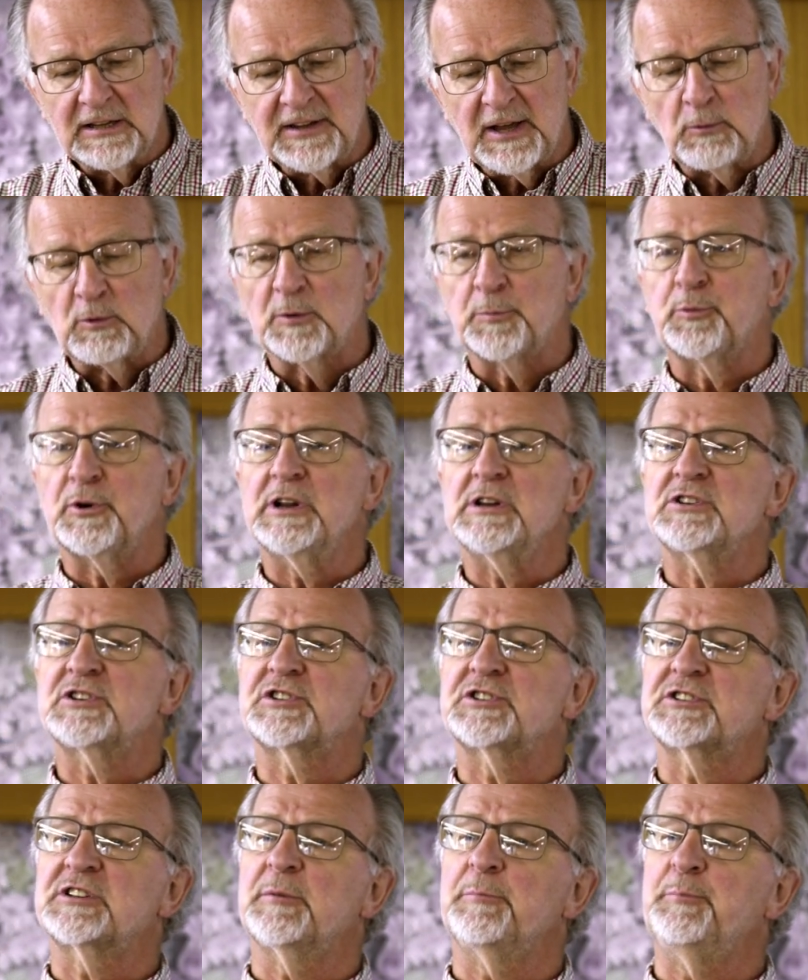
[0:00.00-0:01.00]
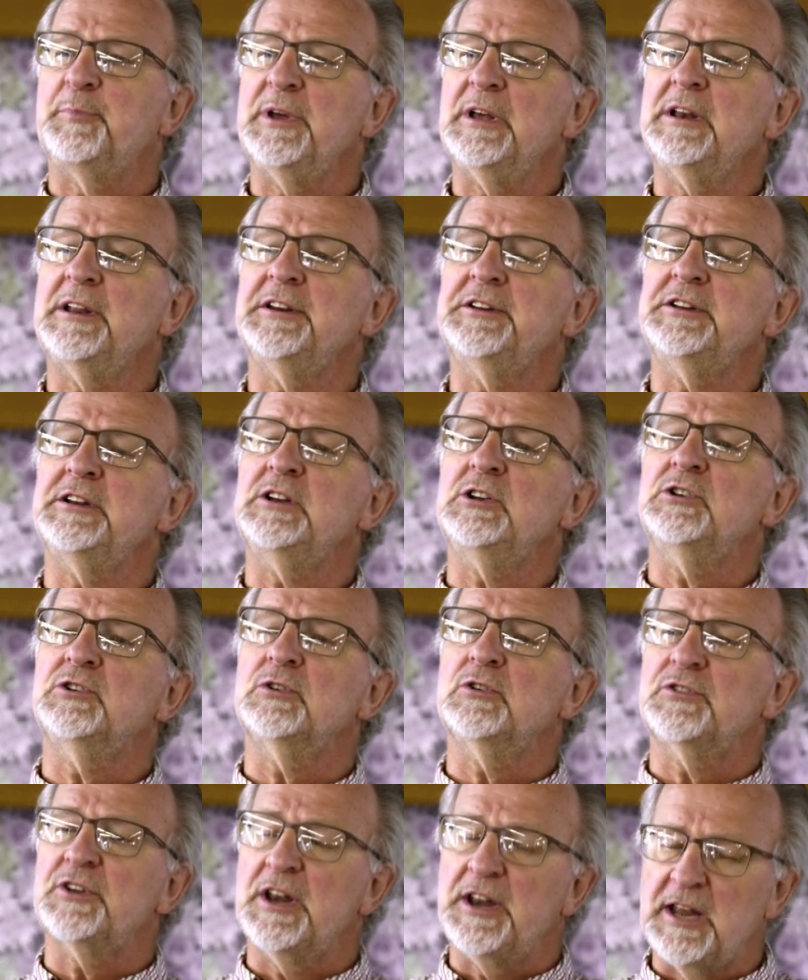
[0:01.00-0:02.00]
that will bring stability
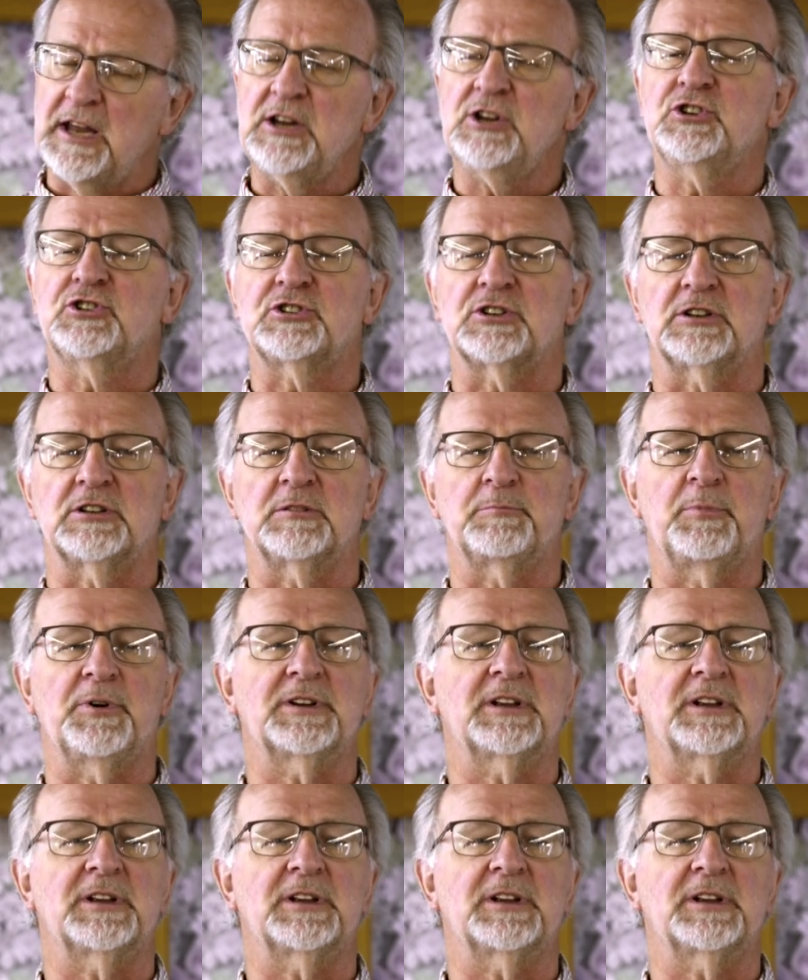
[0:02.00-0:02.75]
to the nation,